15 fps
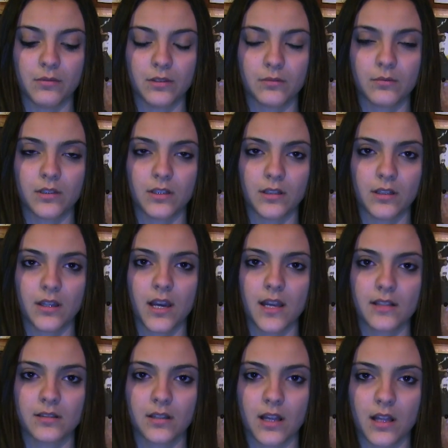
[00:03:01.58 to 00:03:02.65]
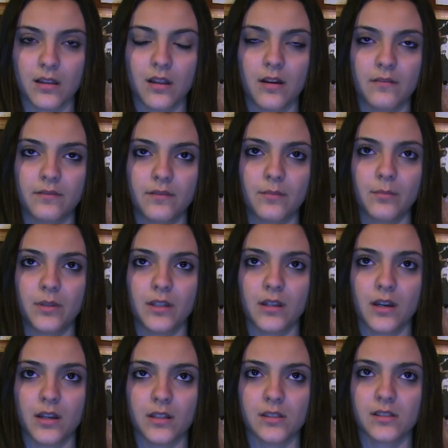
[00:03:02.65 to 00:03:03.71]
was one of the guys that I loved,
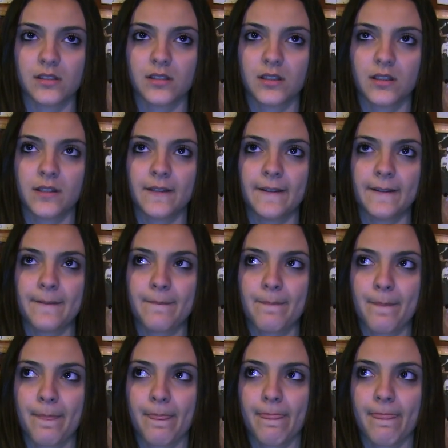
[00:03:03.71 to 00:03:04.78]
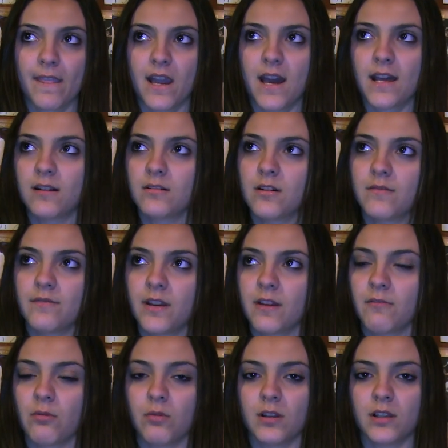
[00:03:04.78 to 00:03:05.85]
because I don't know if I
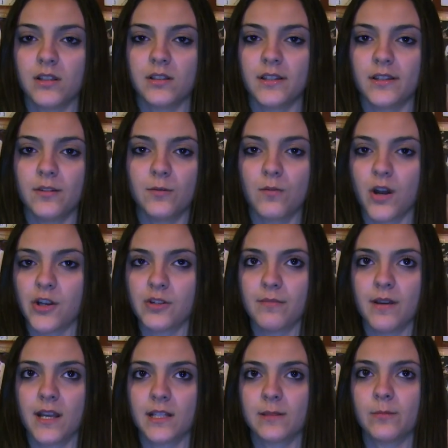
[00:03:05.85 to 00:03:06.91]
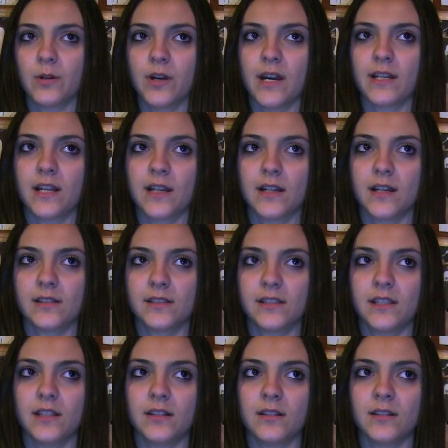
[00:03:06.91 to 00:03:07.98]
ever would have continued watching basketball had I not
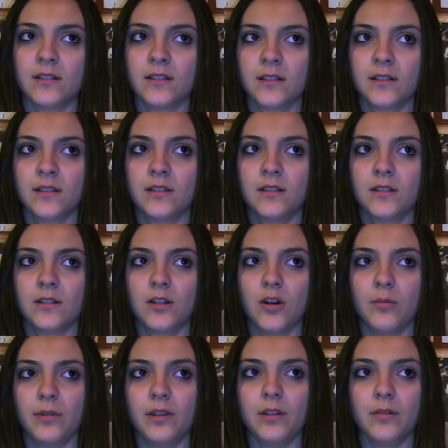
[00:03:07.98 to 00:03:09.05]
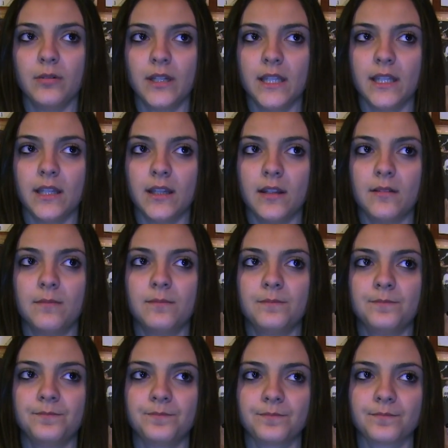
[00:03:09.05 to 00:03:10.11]
seen Kobe do what he did.
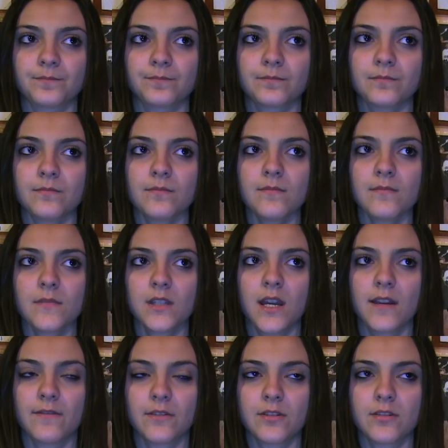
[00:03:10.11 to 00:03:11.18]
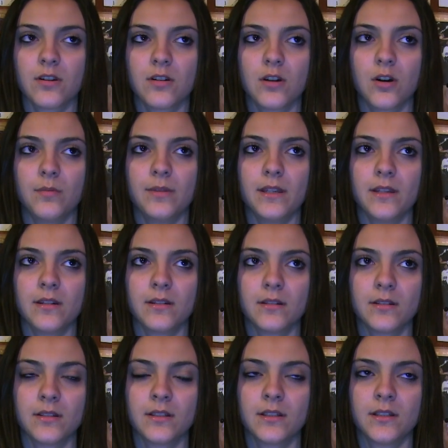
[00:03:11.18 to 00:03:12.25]
I first saw Kobe
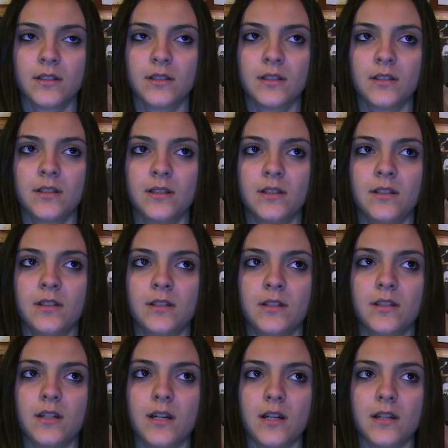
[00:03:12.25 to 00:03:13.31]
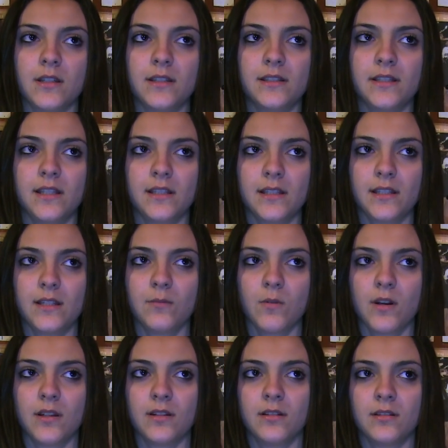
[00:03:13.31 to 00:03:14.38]
the season he
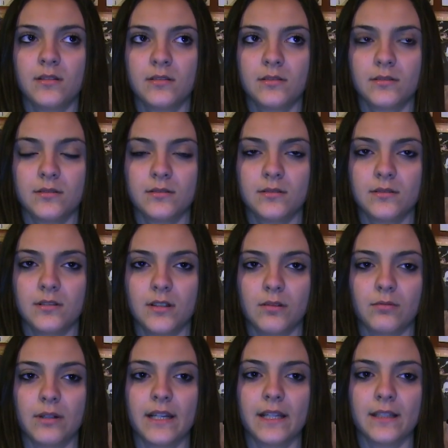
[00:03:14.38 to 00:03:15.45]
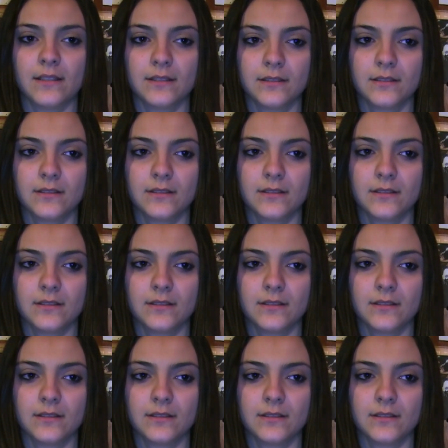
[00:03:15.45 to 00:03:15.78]
won a ring,